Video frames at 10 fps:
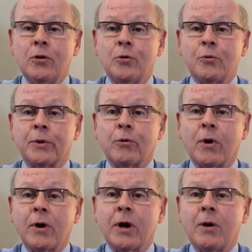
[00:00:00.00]
who
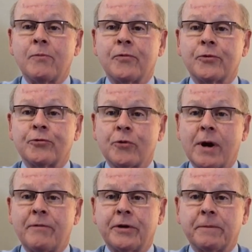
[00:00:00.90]
require help for
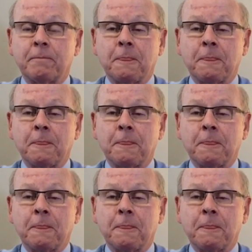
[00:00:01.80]
driving.